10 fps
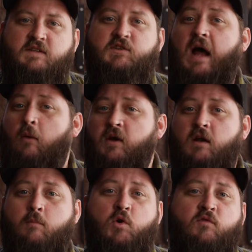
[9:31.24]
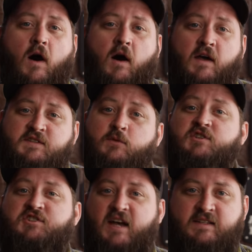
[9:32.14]
So now we're gonna move on to
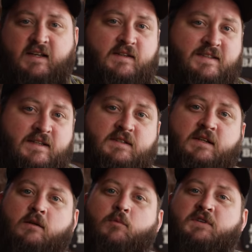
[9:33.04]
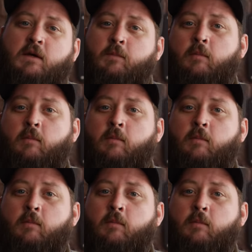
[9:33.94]
injecting and seasoning the brisket.